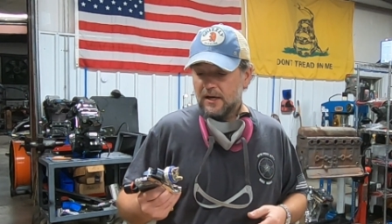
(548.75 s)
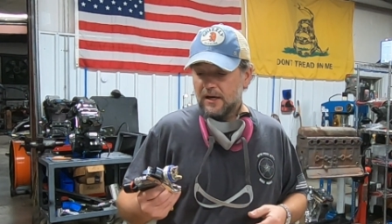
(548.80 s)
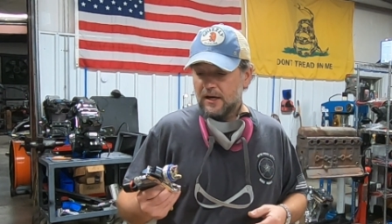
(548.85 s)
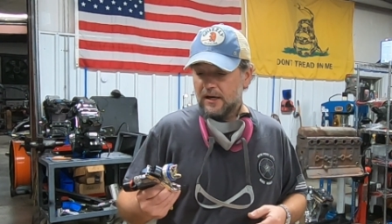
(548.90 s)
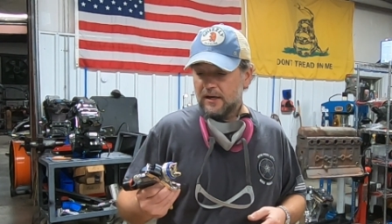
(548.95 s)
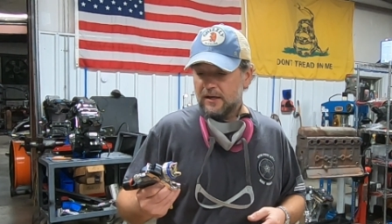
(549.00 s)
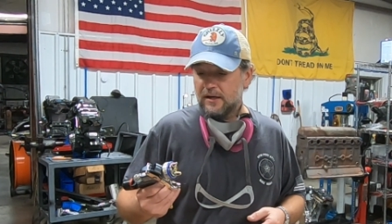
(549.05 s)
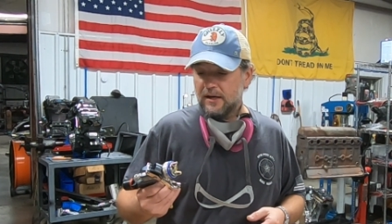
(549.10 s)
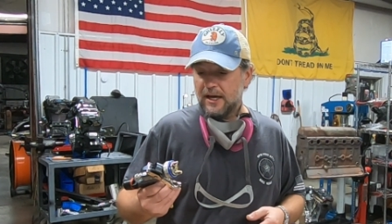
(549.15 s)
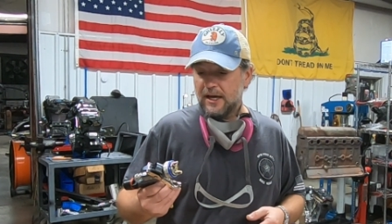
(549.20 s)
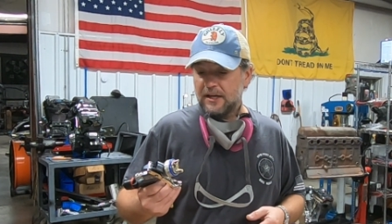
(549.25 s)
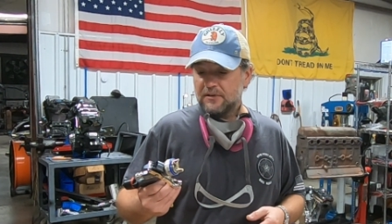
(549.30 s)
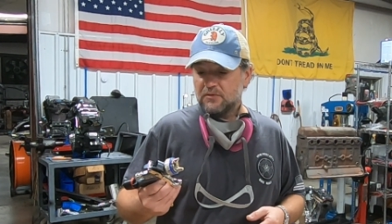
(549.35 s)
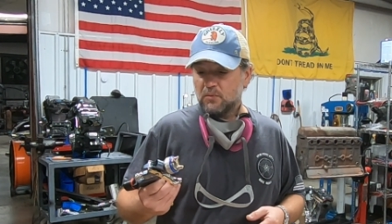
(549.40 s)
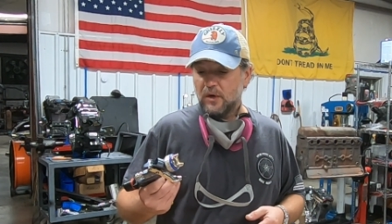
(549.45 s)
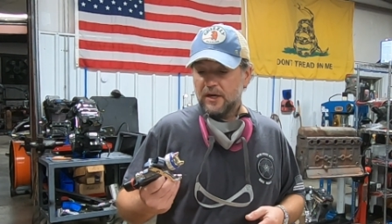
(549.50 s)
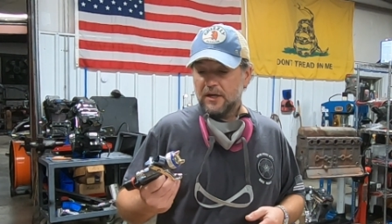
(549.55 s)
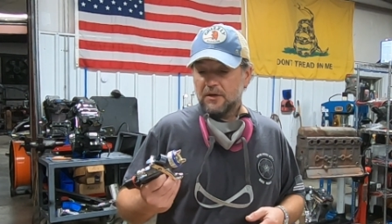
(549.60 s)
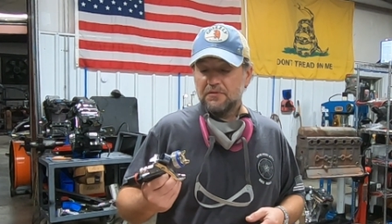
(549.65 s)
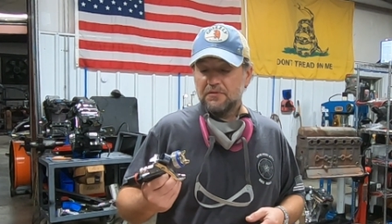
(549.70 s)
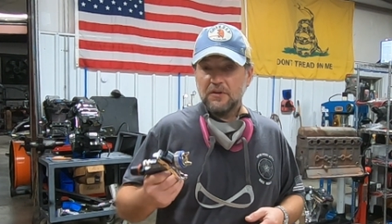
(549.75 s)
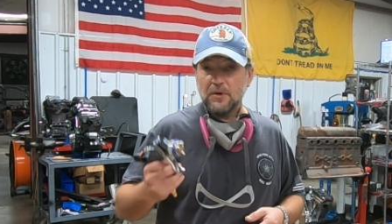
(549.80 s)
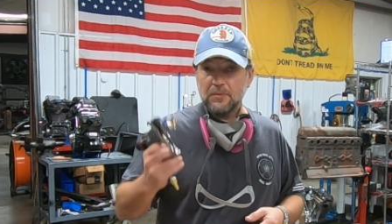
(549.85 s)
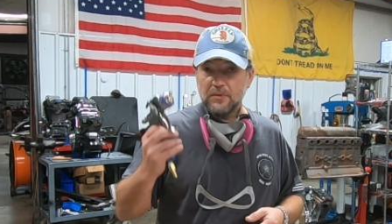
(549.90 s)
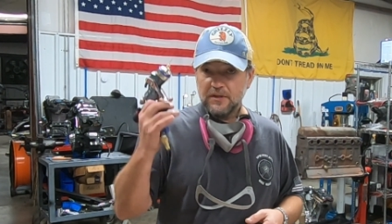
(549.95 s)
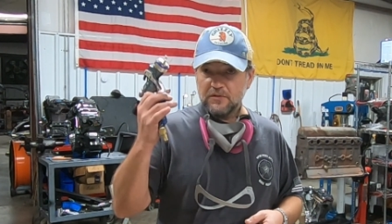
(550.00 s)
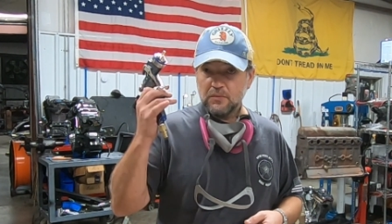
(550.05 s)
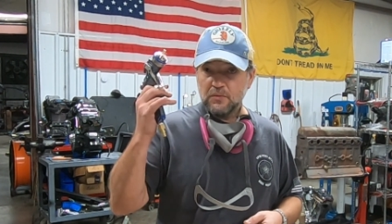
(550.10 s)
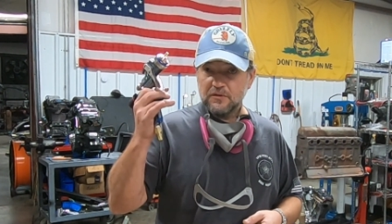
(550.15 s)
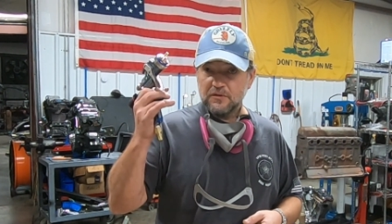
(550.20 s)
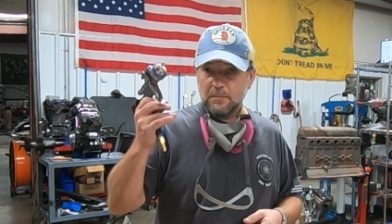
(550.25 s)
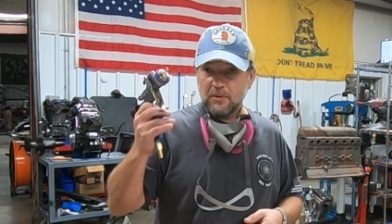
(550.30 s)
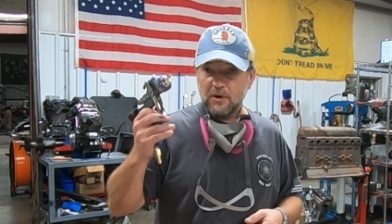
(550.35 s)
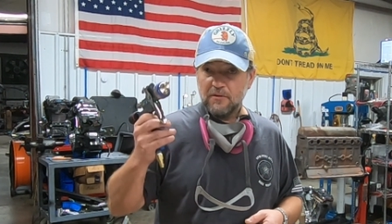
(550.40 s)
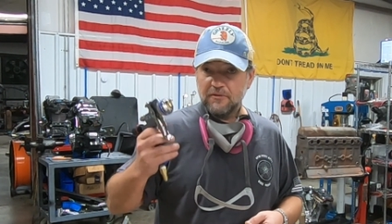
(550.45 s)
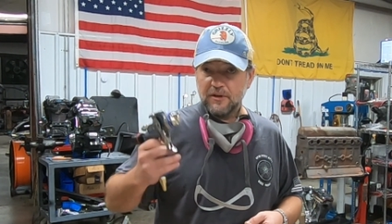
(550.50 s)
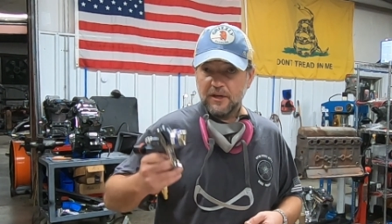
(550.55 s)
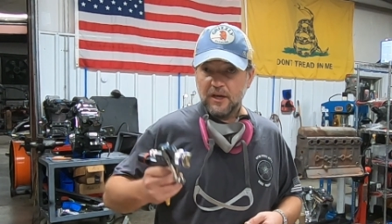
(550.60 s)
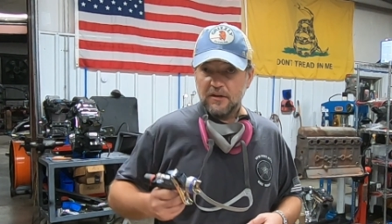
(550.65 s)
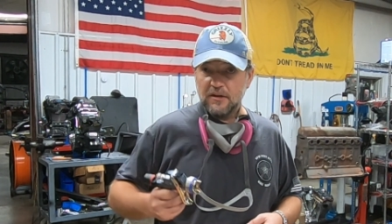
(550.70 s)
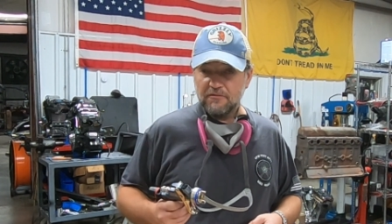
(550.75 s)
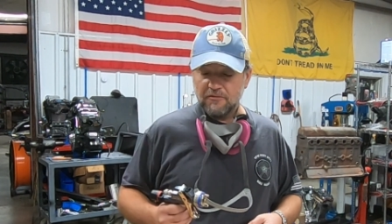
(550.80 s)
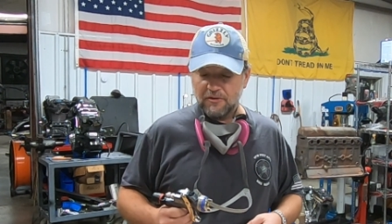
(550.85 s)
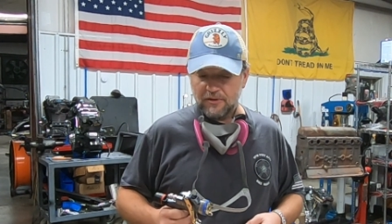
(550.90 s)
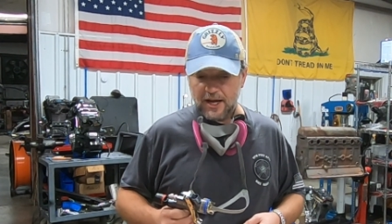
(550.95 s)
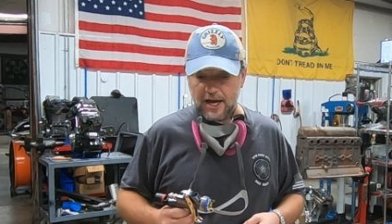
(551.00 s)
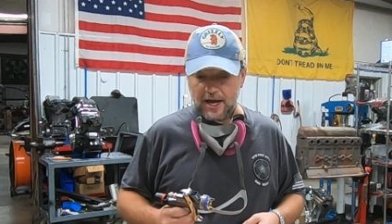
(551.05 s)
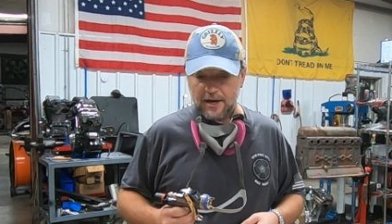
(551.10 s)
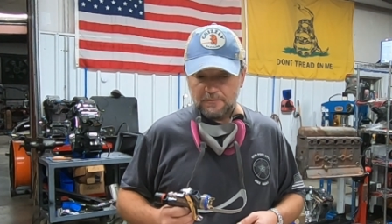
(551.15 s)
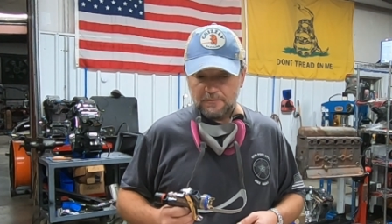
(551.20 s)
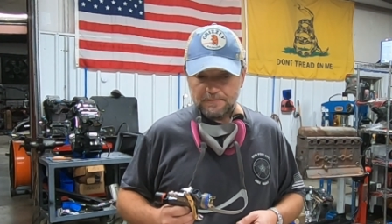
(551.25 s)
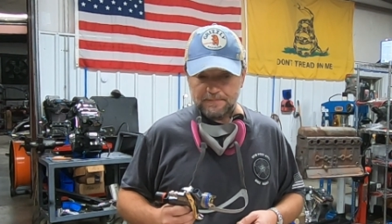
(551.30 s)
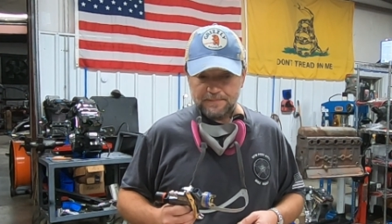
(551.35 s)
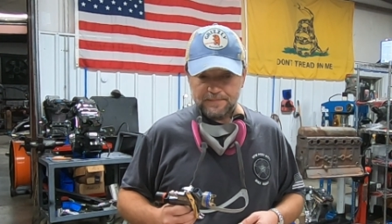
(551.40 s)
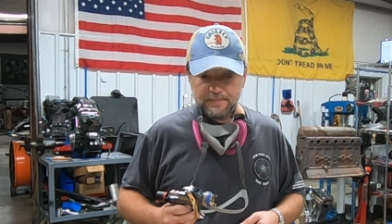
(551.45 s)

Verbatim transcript: uh, as well. So this was a perfect gun for that.